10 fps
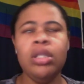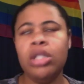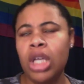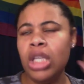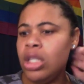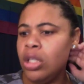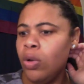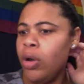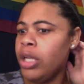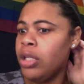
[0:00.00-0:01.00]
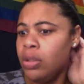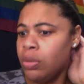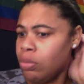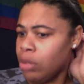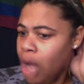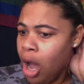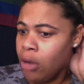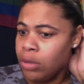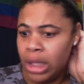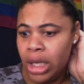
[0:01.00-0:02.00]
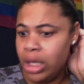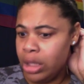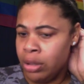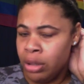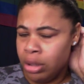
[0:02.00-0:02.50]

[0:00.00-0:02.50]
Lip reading: Jussie's lawyers called in and,